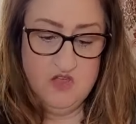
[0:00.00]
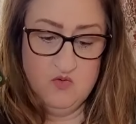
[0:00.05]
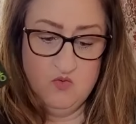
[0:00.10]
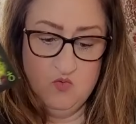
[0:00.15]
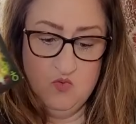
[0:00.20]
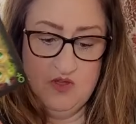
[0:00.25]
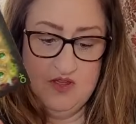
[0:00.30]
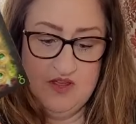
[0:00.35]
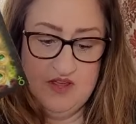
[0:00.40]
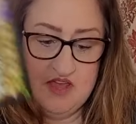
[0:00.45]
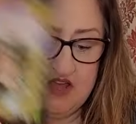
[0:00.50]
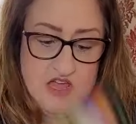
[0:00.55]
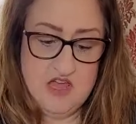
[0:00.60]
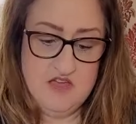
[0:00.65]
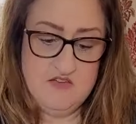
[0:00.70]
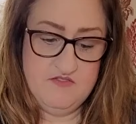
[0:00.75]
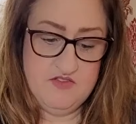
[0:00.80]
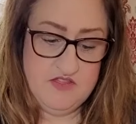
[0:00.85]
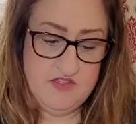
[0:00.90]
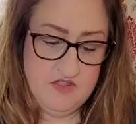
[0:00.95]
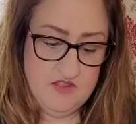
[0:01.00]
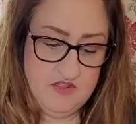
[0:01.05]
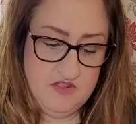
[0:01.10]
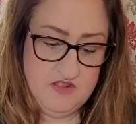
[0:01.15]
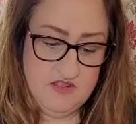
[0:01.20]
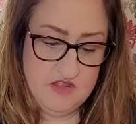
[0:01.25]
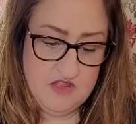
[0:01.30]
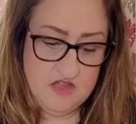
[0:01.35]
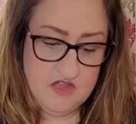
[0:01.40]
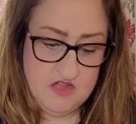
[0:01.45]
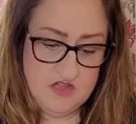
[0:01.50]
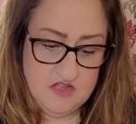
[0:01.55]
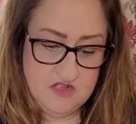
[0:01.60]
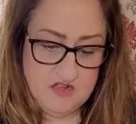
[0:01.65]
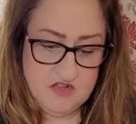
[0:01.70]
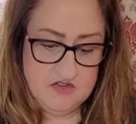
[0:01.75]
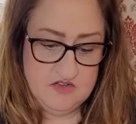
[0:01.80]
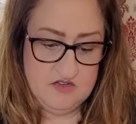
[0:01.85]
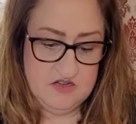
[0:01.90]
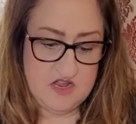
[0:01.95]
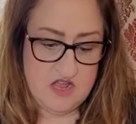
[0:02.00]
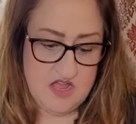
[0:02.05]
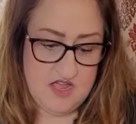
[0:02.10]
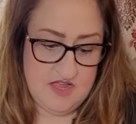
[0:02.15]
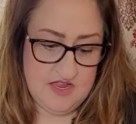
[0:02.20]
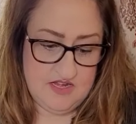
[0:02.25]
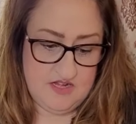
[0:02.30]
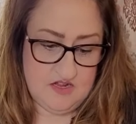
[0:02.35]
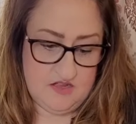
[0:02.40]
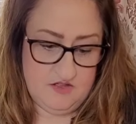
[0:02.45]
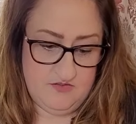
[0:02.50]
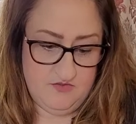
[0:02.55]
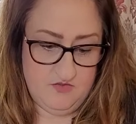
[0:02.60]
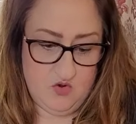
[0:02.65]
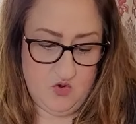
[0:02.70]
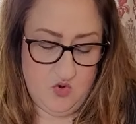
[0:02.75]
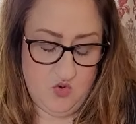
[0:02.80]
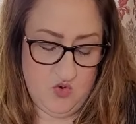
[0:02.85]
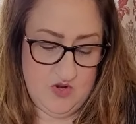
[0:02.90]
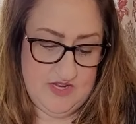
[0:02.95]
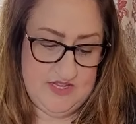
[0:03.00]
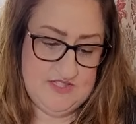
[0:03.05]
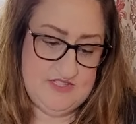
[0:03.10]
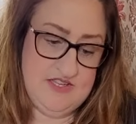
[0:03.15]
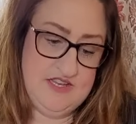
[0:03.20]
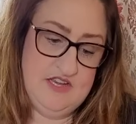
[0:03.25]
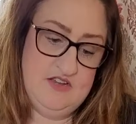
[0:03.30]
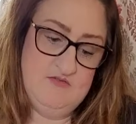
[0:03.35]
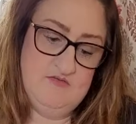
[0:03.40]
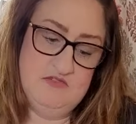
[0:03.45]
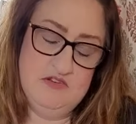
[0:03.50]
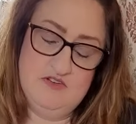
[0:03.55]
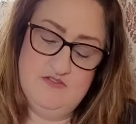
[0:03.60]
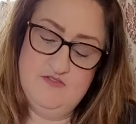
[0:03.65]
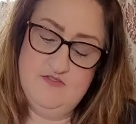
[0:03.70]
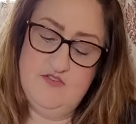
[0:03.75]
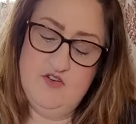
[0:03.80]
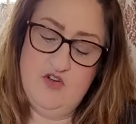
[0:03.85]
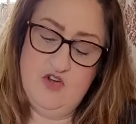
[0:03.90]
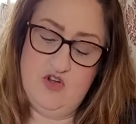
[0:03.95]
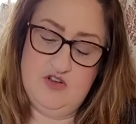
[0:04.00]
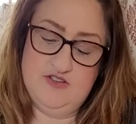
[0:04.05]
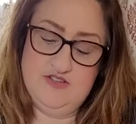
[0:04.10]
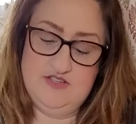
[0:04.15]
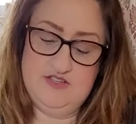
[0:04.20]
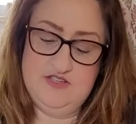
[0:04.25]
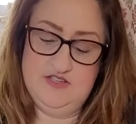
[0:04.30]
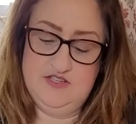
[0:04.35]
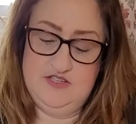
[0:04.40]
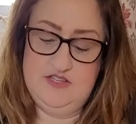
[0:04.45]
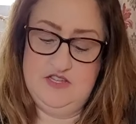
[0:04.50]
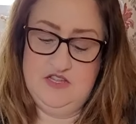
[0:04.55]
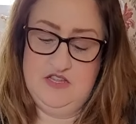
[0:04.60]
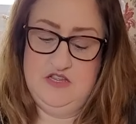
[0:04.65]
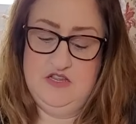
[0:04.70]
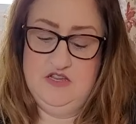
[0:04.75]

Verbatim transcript: We have the Nine of Coins in reverse.